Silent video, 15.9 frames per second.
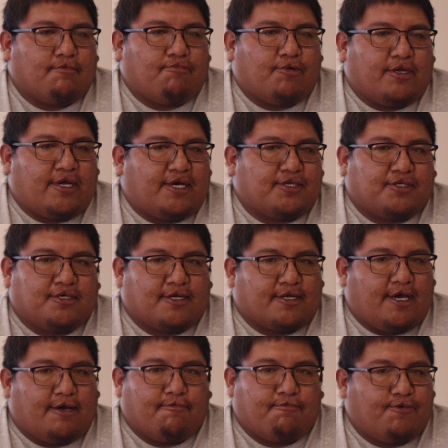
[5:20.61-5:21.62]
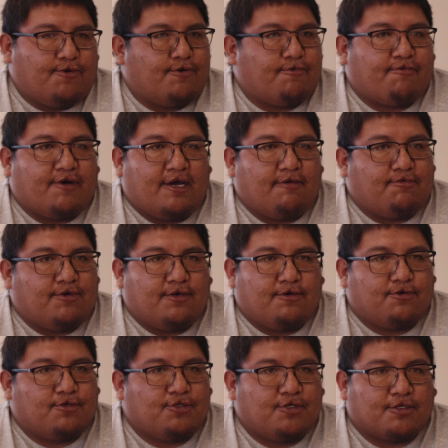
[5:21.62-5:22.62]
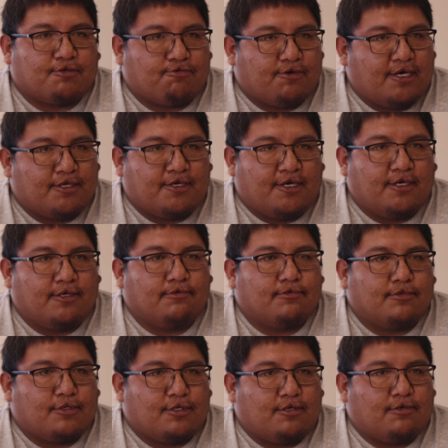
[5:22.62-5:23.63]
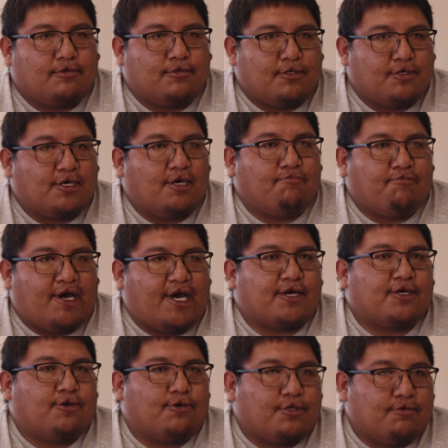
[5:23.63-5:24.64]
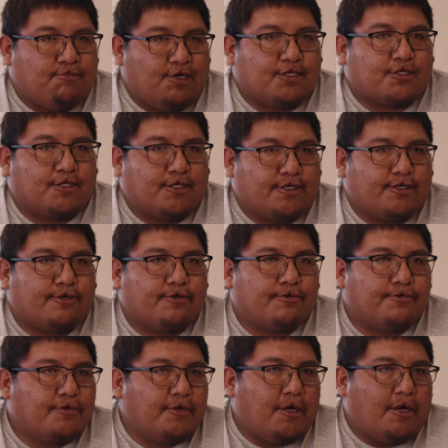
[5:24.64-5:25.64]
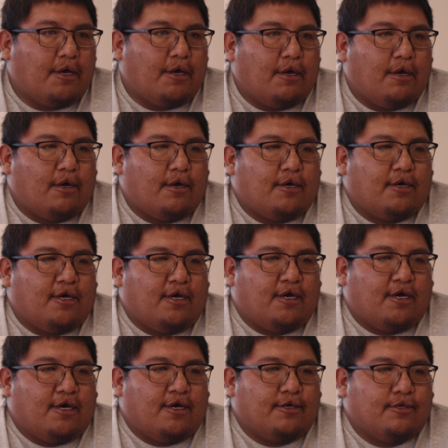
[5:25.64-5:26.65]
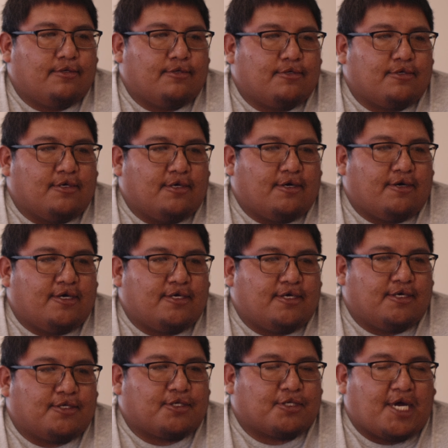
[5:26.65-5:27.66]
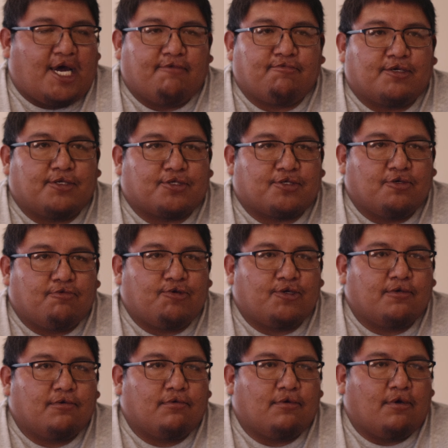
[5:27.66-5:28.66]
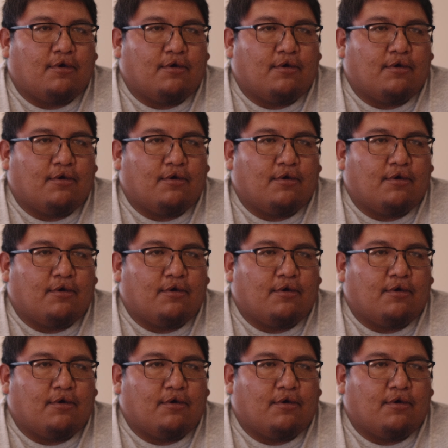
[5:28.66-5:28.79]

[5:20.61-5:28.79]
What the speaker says: But that took like 4 or 5 years just for that thing to come back here to Mescalero. And, it's time consuming.